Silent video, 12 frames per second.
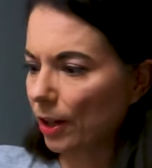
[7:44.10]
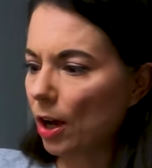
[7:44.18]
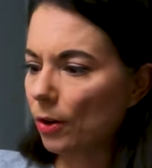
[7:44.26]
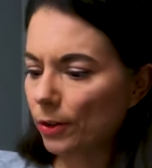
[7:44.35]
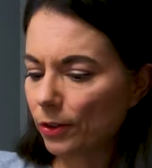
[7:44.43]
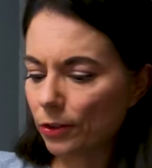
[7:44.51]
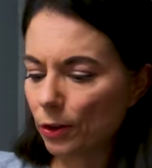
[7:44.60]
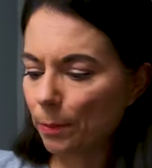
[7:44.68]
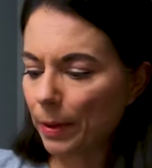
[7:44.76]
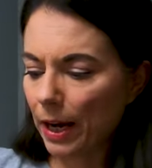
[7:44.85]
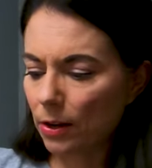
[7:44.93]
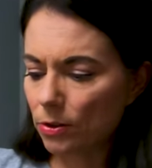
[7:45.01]
Oh, there's no
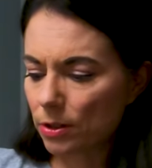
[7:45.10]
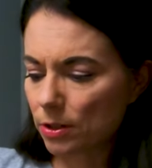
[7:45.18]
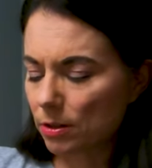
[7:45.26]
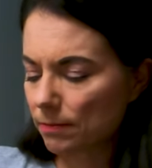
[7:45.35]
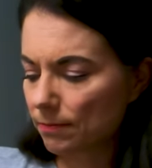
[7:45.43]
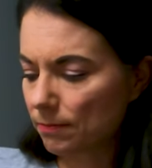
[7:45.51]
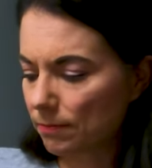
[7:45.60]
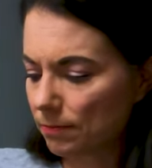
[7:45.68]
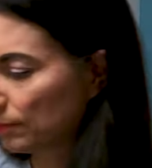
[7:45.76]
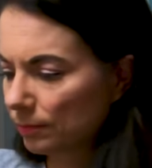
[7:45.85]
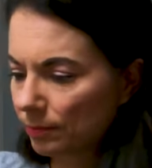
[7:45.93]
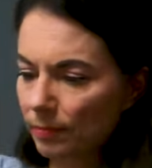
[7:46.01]
pouch.
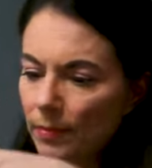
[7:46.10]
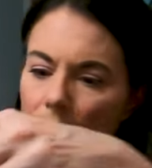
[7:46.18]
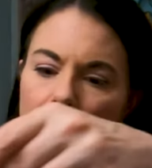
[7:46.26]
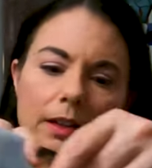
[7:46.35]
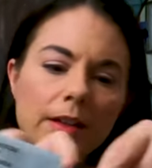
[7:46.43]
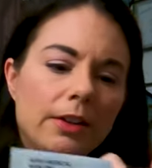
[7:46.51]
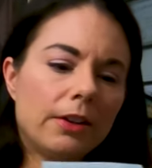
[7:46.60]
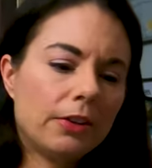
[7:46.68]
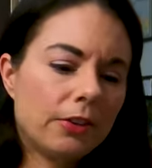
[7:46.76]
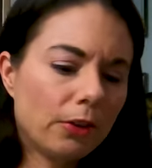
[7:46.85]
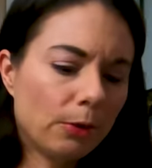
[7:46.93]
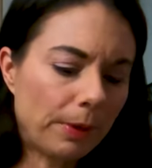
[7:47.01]

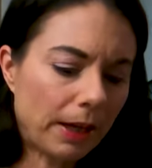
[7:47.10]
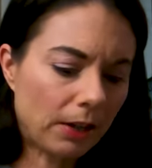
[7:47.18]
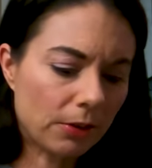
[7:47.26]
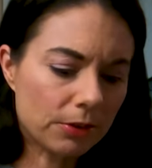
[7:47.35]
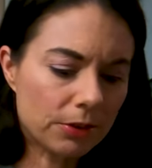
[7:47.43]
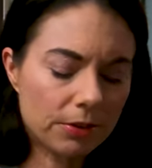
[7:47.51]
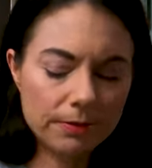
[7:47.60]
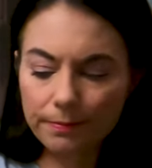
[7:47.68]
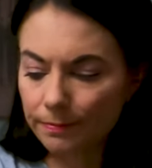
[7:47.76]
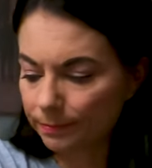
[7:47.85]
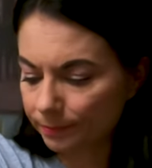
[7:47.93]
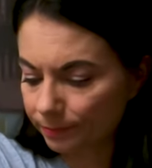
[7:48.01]
There's no pouch.
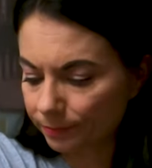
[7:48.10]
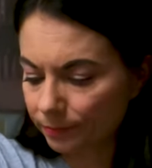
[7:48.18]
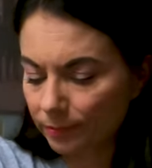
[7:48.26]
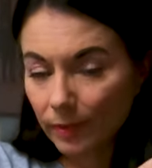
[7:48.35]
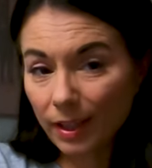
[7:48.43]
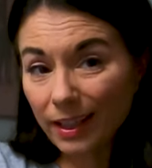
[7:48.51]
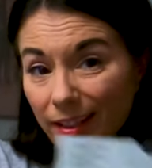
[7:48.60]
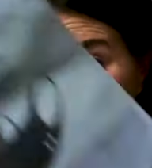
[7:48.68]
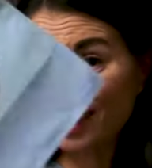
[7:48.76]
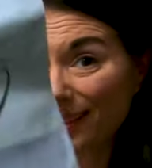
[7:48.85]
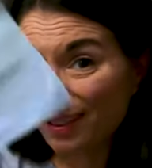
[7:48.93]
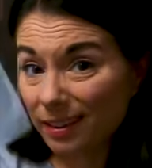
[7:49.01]
I
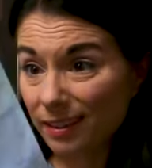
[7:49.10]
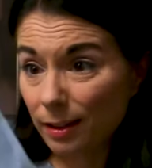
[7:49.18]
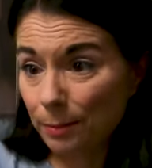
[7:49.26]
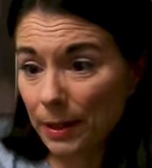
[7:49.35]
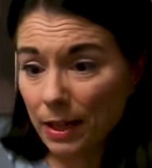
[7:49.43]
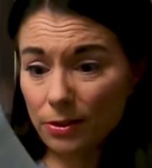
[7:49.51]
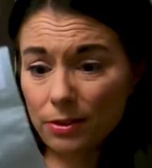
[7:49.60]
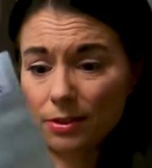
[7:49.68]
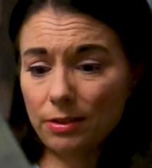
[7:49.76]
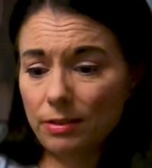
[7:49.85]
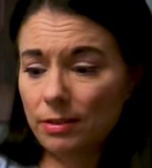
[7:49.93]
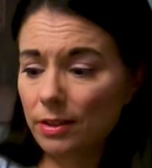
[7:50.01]
guess this is the pouch.
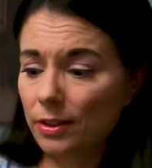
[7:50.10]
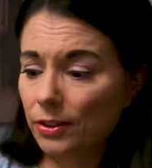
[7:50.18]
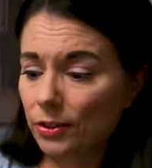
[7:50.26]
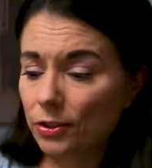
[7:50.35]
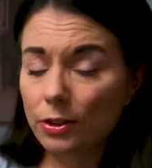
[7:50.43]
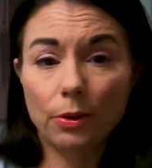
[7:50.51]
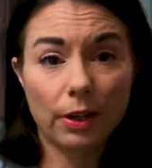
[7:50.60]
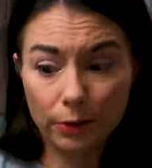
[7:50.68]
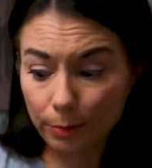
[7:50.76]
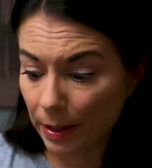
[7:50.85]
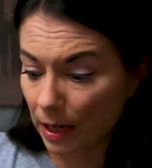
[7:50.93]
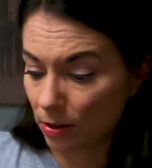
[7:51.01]
There's no
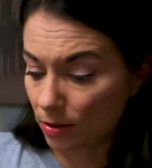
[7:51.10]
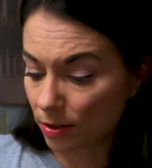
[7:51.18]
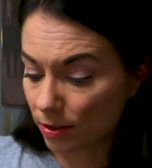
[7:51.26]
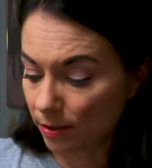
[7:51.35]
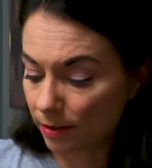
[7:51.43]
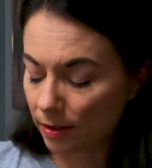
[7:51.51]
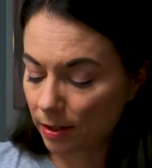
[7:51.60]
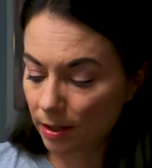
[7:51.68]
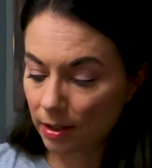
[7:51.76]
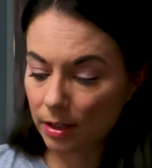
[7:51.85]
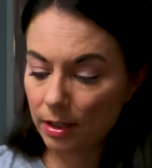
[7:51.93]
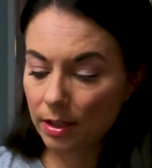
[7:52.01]
other pouch.
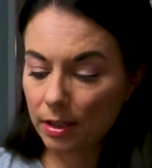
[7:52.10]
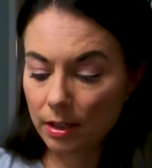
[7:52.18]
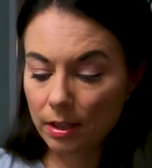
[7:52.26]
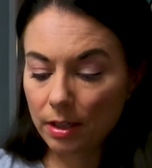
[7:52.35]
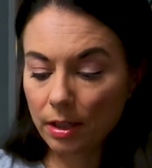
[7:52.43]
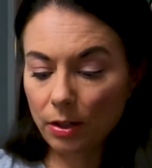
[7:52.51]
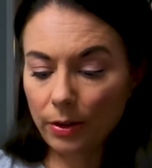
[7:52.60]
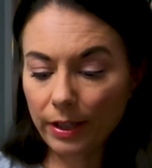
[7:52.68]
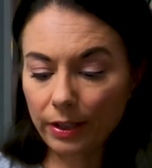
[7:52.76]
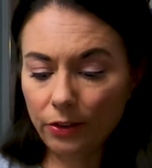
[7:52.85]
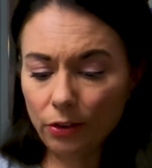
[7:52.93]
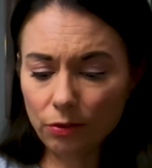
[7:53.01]
Okay,
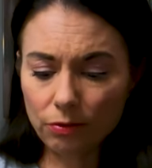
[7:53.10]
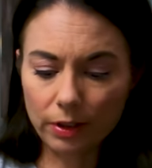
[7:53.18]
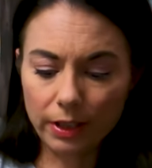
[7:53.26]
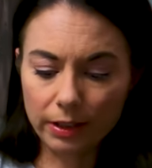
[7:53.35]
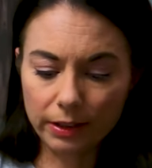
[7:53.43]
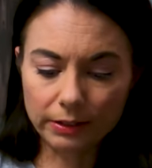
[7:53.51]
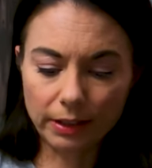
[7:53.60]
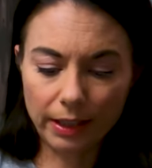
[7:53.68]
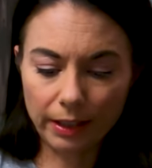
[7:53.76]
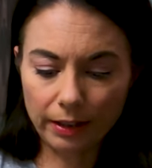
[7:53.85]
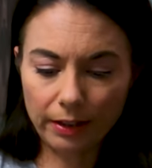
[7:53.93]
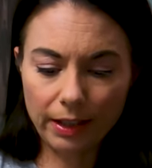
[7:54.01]
these are really
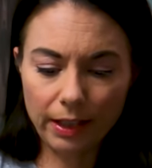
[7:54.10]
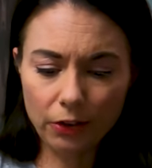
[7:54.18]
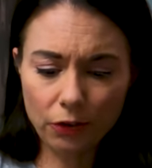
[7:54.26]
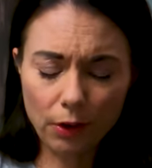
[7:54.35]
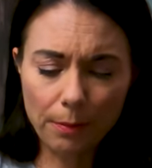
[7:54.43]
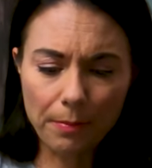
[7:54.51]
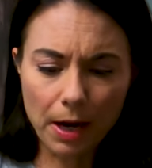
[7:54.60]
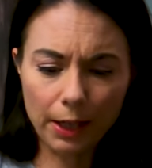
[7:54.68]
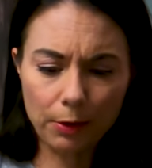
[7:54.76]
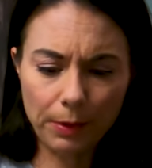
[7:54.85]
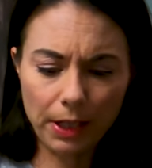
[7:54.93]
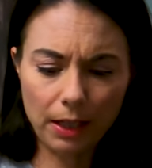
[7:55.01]
light. These
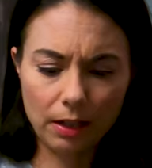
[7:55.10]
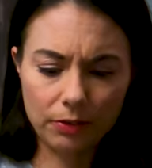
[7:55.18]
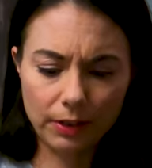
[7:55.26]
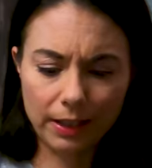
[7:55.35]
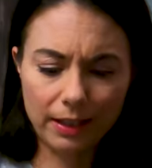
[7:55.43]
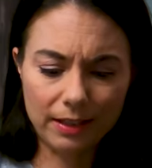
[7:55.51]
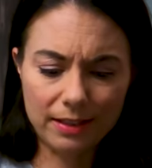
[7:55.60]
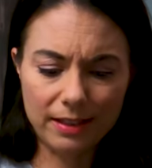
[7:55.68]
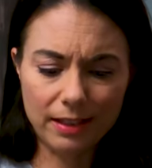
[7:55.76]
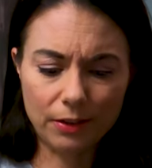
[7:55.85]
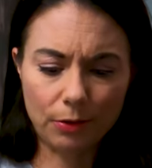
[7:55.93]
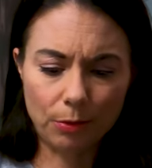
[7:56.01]
remind me of like the
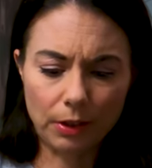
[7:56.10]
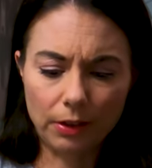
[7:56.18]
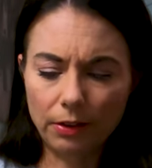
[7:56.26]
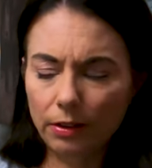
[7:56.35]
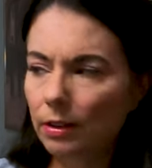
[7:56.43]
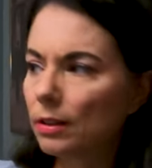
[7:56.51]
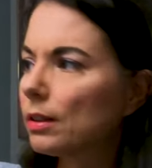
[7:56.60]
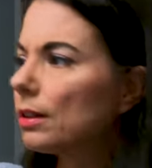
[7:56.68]
Adidas ones.